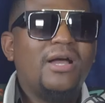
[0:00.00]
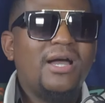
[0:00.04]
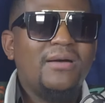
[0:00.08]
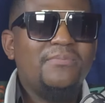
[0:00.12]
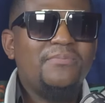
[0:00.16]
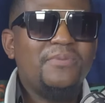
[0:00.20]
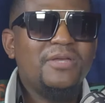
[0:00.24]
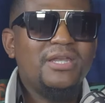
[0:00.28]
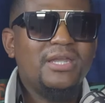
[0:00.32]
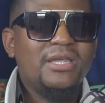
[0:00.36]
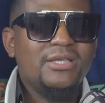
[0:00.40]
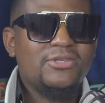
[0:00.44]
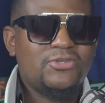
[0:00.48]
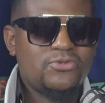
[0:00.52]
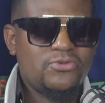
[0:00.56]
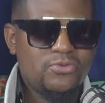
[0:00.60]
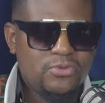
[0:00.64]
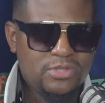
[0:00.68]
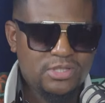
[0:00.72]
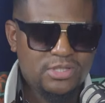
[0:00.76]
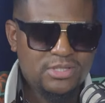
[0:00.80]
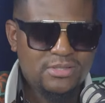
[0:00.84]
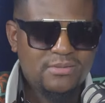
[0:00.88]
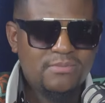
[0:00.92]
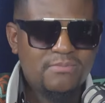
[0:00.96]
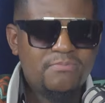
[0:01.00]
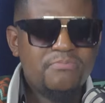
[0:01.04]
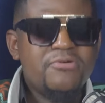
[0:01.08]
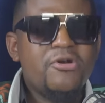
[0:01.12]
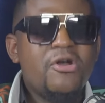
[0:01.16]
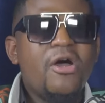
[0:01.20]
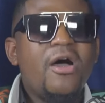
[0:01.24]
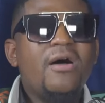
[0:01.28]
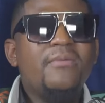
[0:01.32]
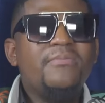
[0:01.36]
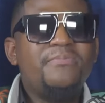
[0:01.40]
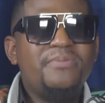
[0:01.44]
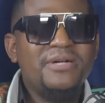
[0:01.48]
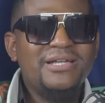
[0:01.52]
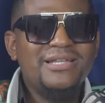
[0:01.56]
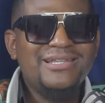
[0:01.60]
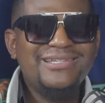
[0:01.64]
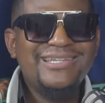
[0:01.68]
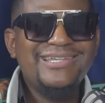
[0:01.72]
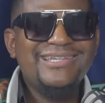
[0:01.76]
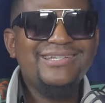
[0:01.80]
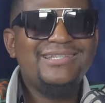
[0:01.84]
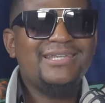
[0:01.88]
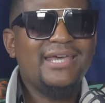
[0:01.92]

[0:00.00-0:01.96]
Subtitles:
up in a suit, properly